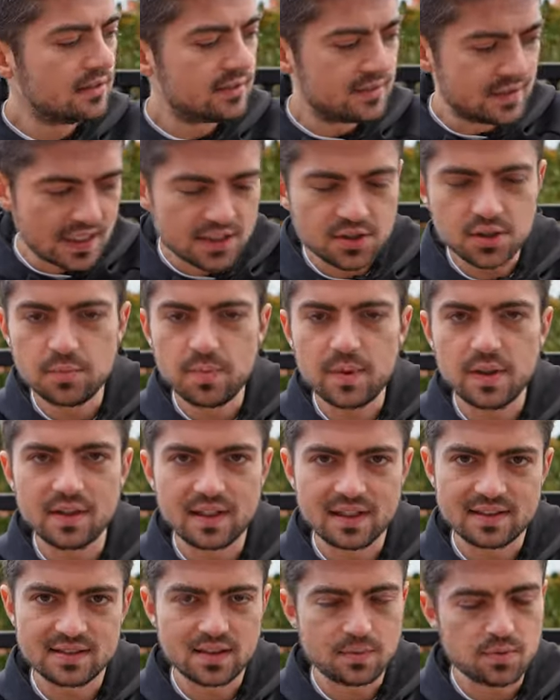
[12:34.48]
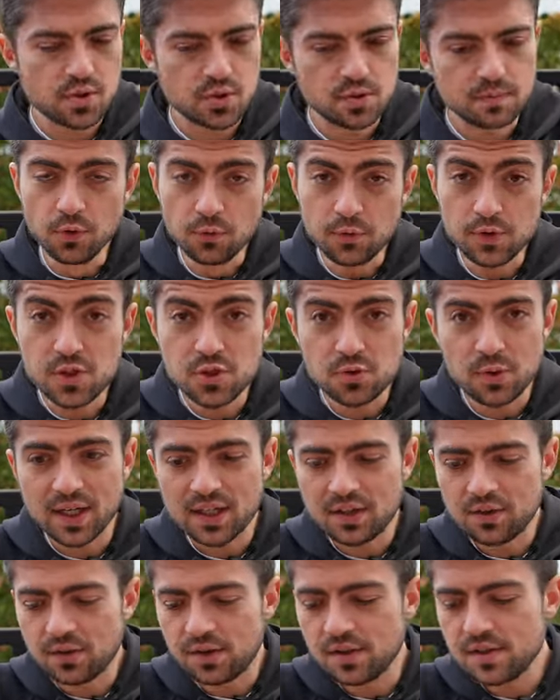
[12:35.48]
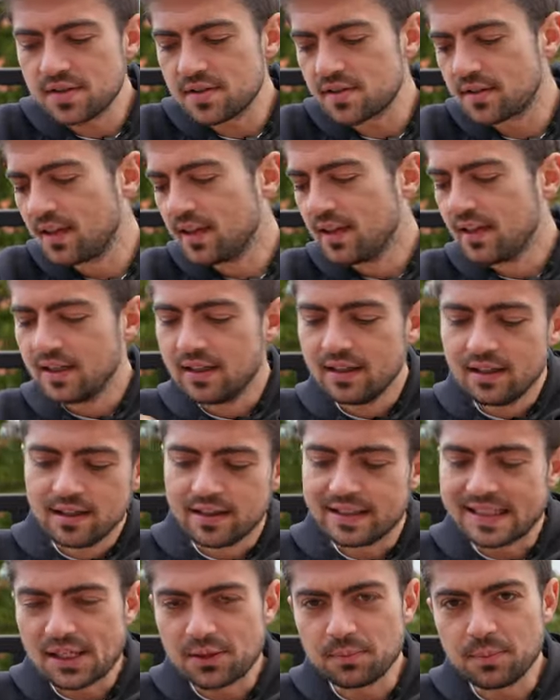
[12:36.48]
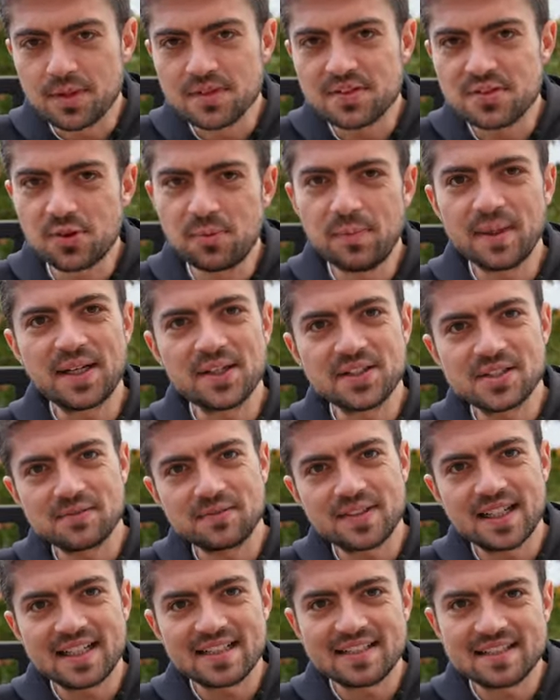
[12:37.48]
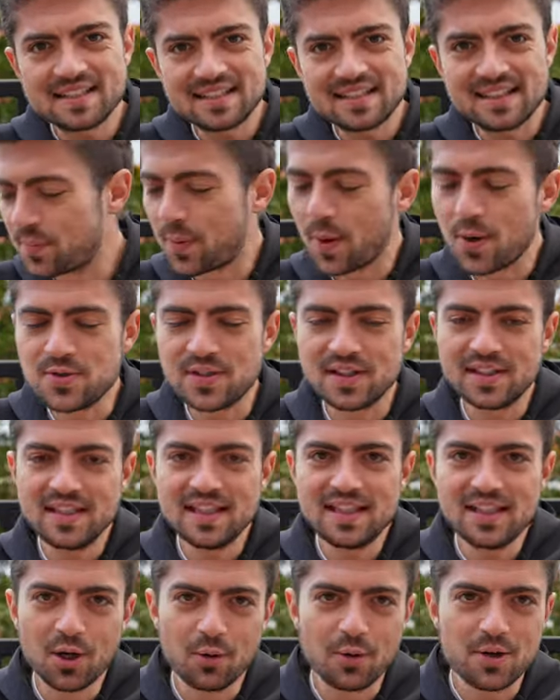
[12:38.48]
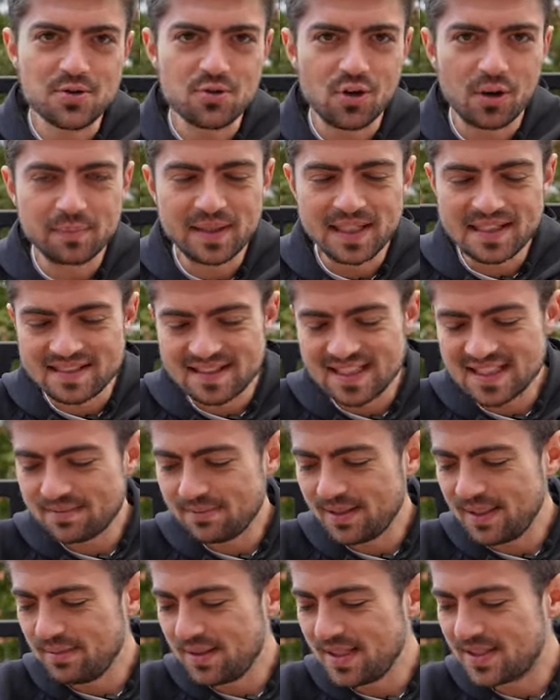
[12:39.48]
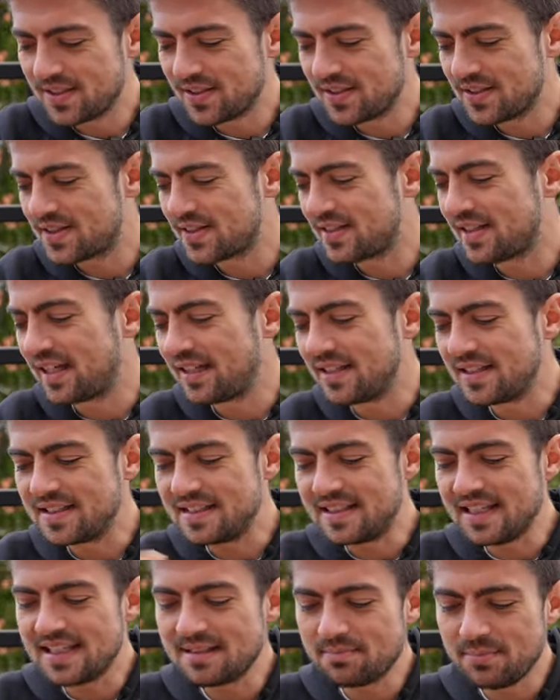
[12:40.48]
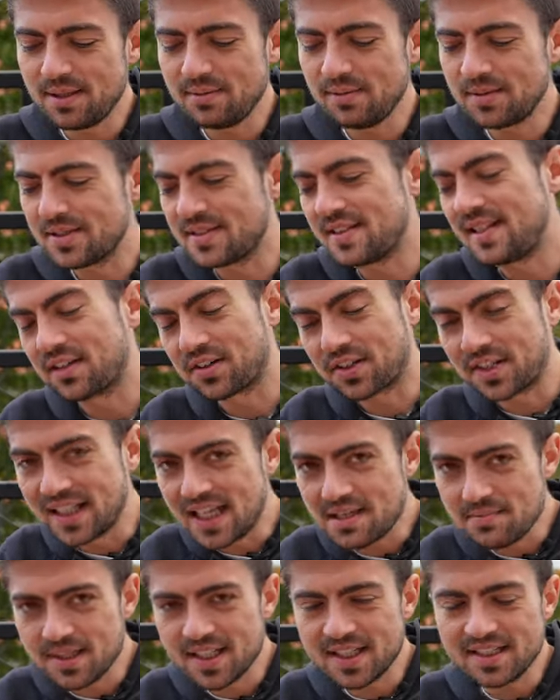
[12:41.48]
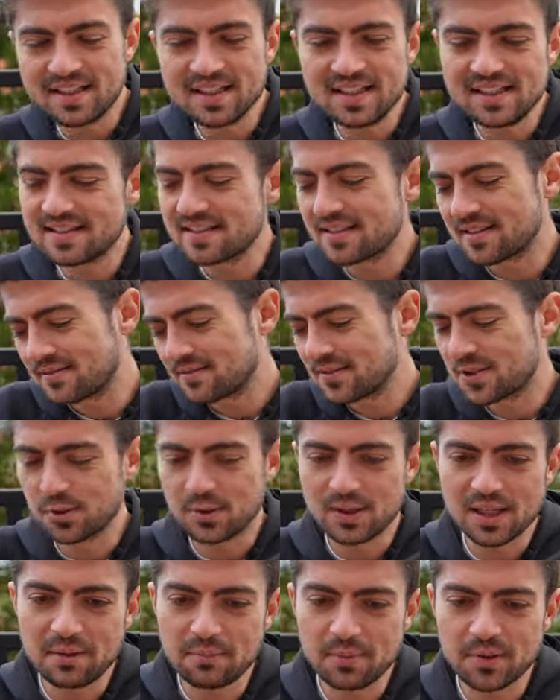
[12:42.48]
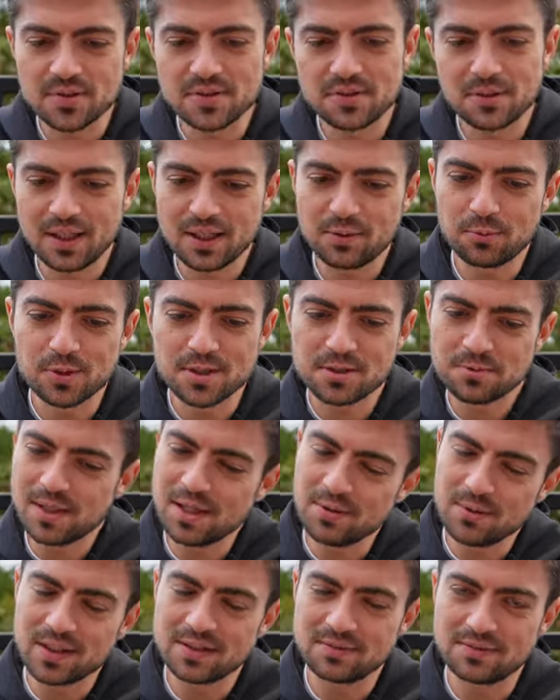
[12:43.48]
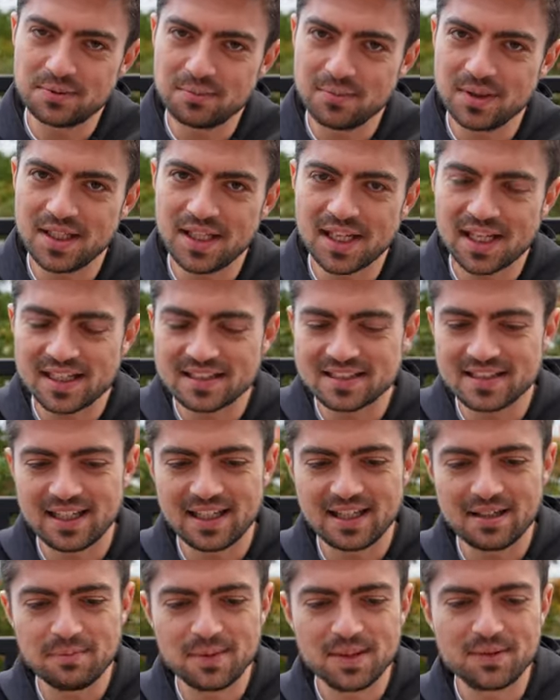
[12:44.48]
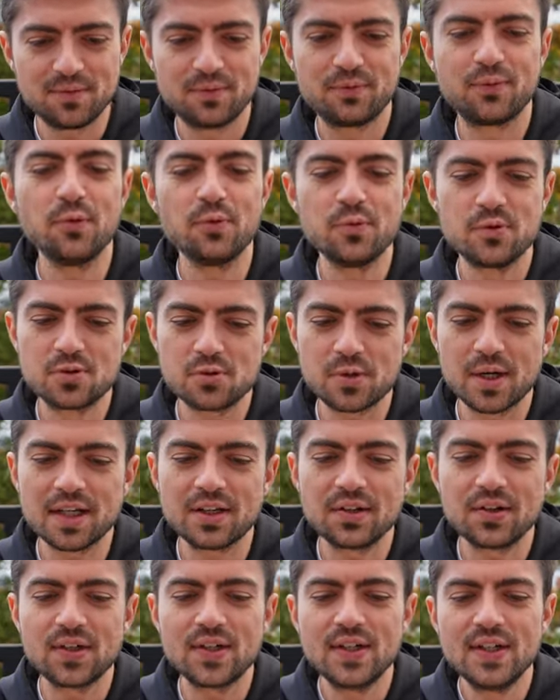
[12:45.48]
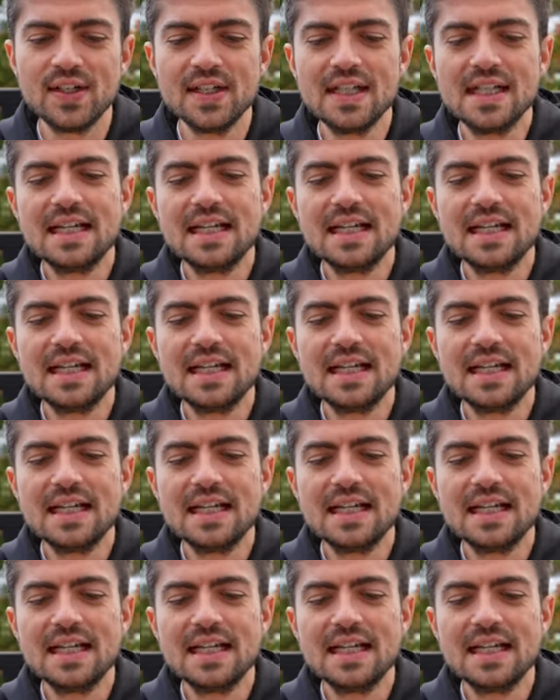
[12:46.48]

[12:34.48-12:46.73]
That could be a nice option. Forefoot strikers, Cloudmonster, because of that supposedly lower drop than 6 millimeters, than the 6 millimeters they are claiming at least. So Cloudmonster, it works really well for me as a midfoot forefoot striker.